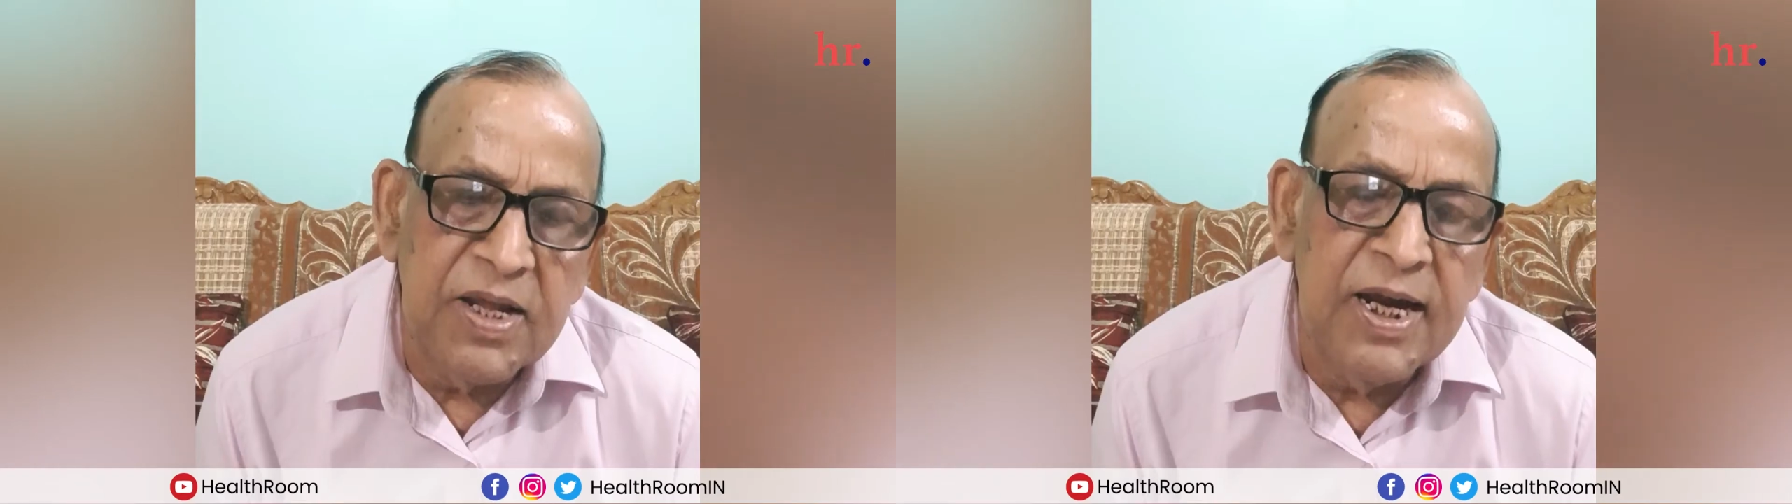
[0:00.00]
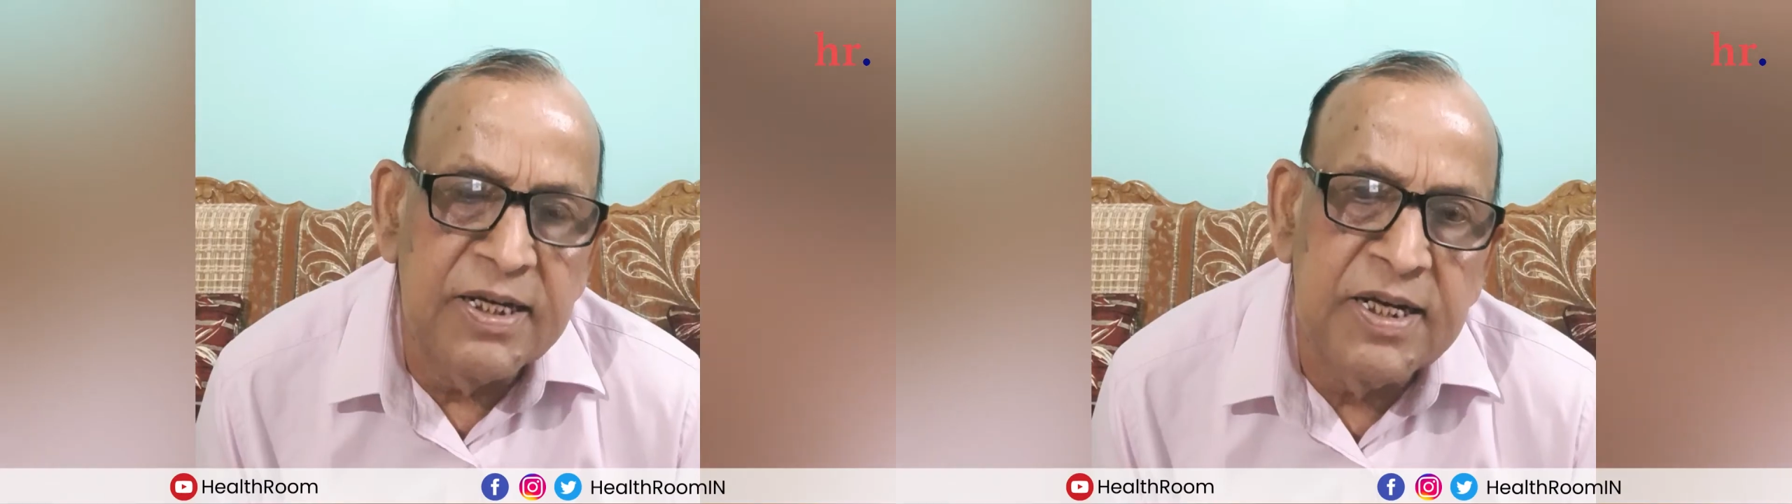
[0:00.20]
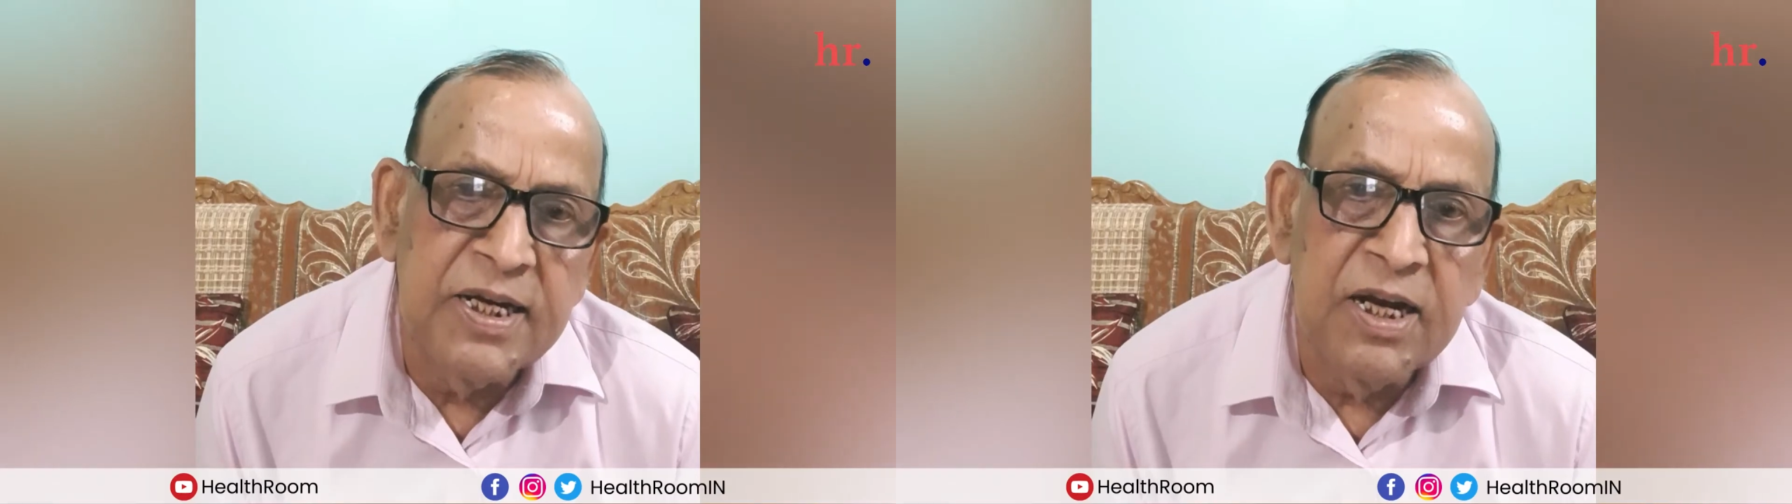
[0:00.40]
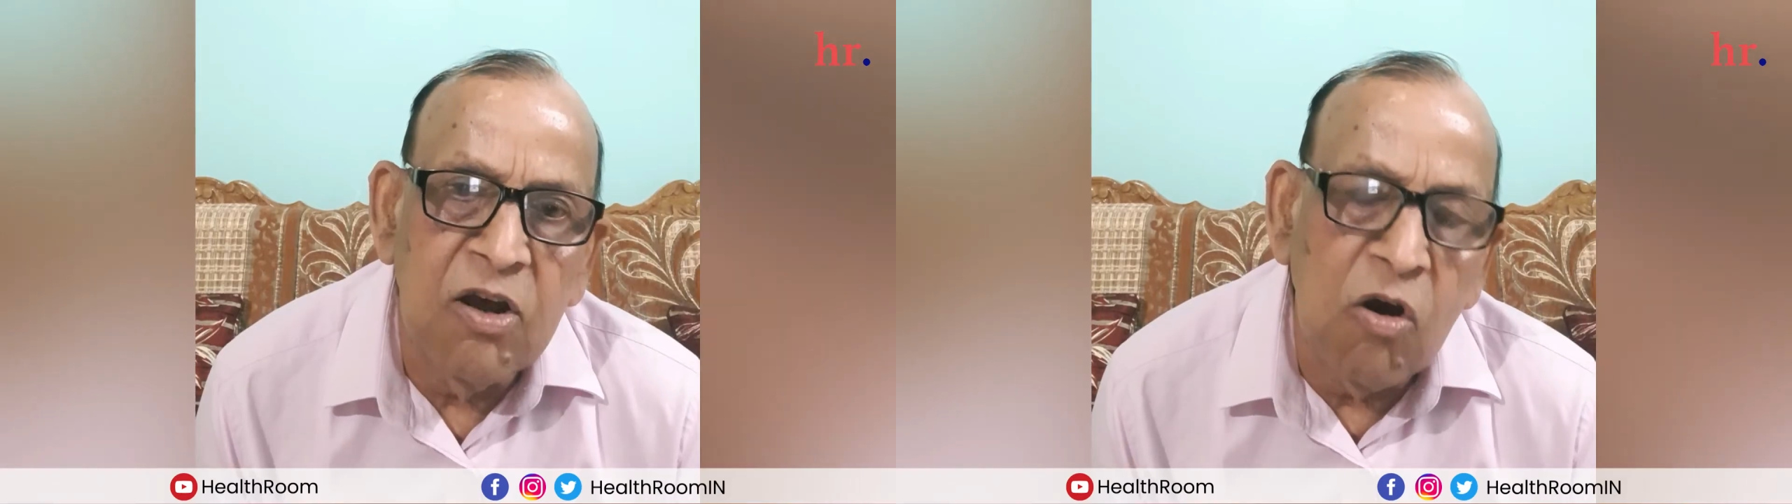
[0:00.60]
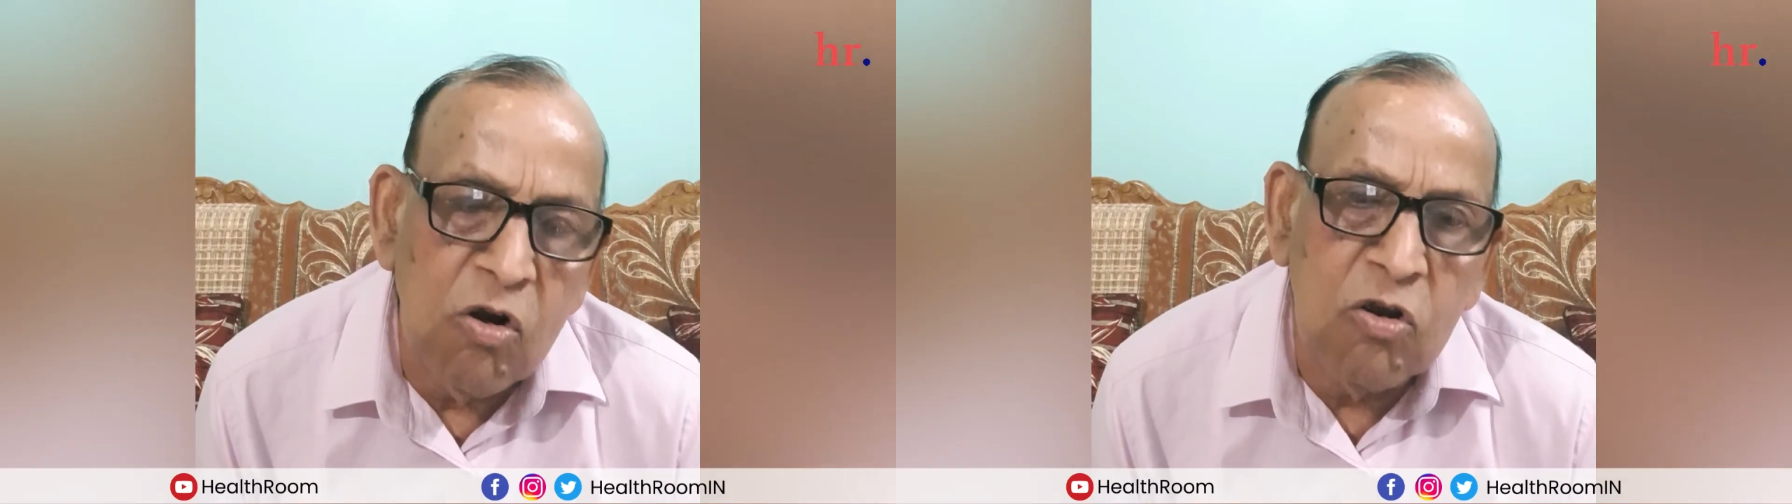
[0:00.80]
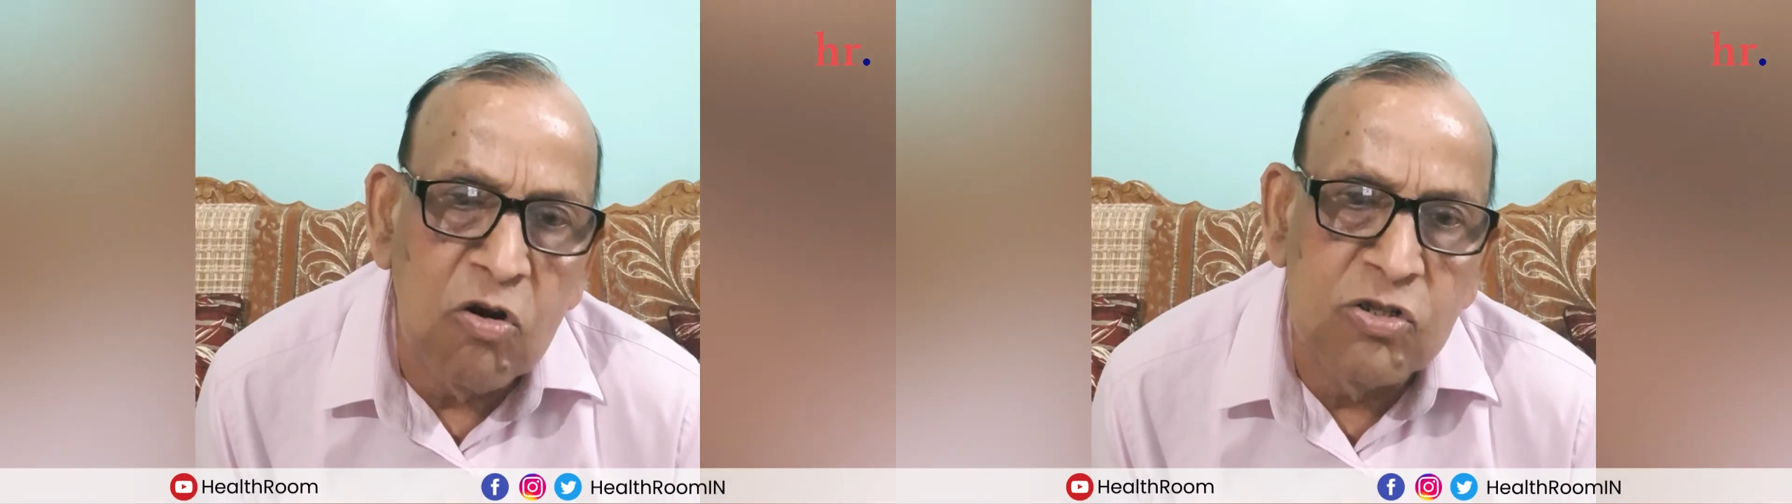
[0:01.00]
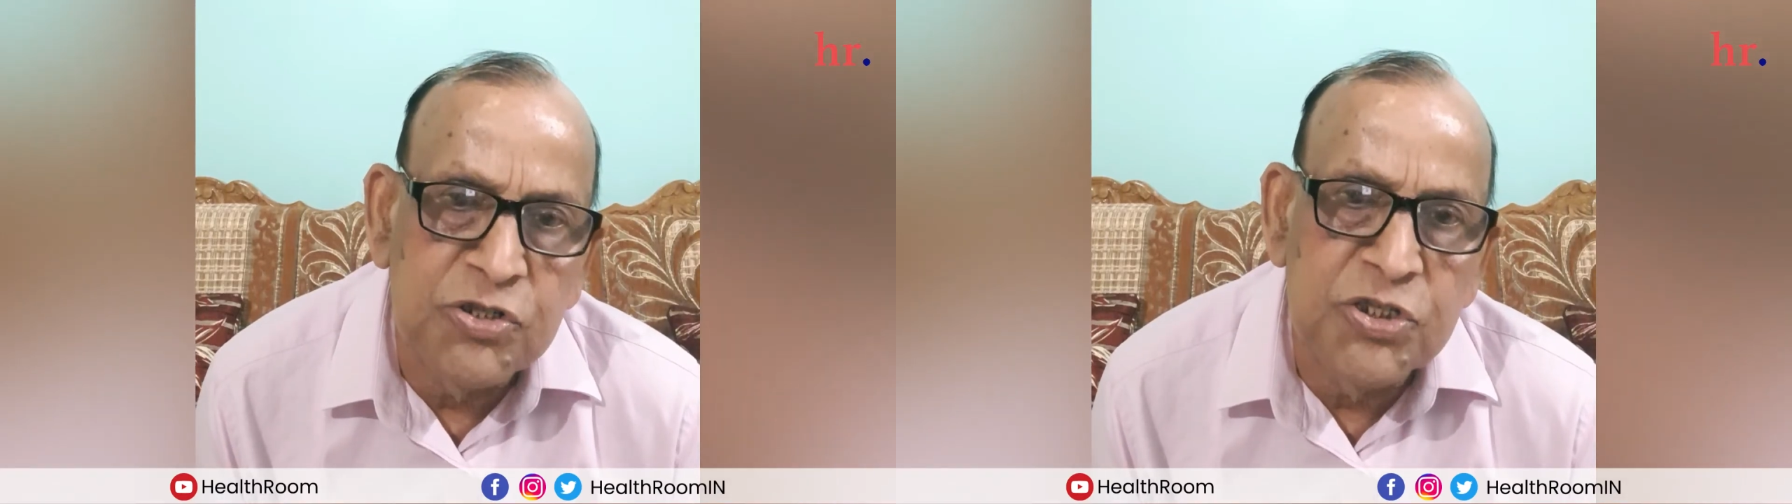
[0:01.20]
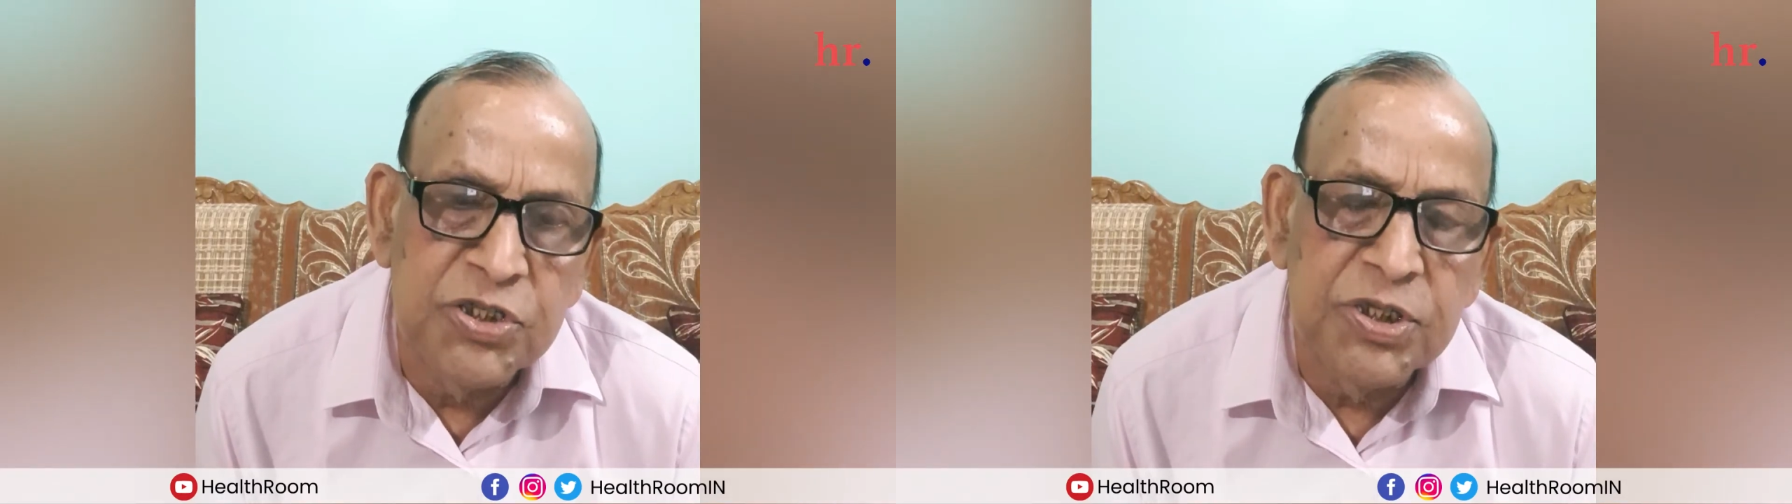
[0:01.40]
at all
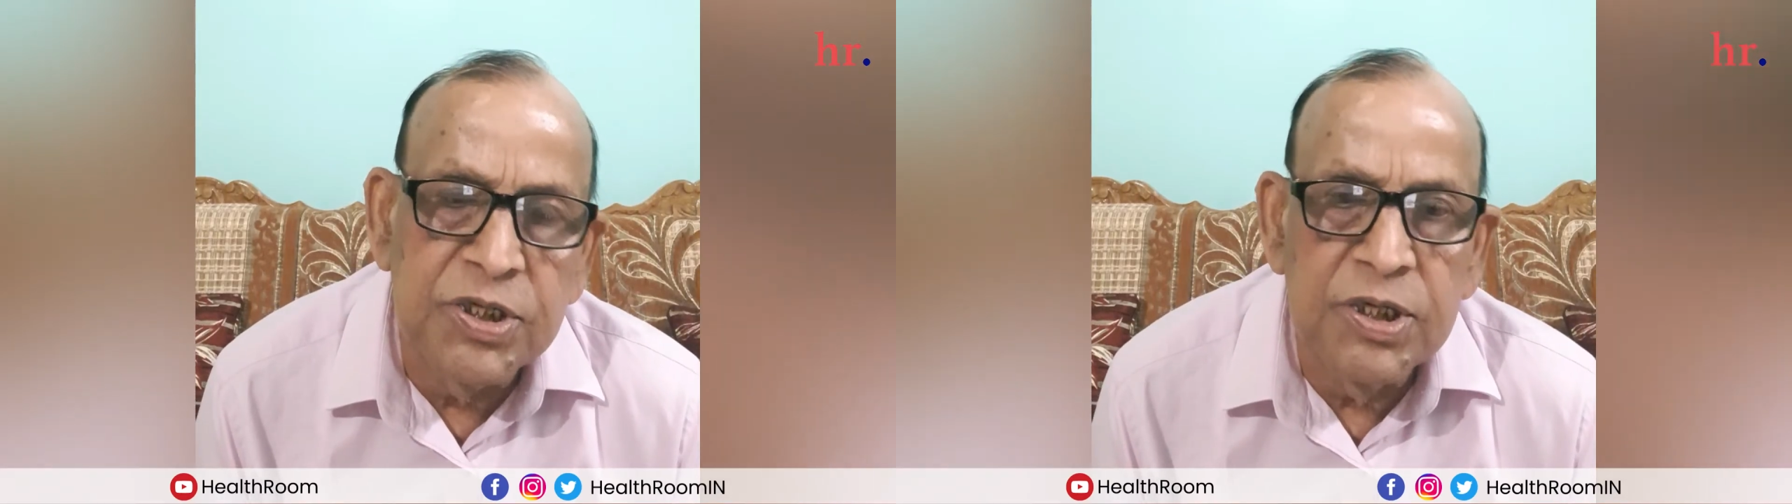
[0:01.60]
costs.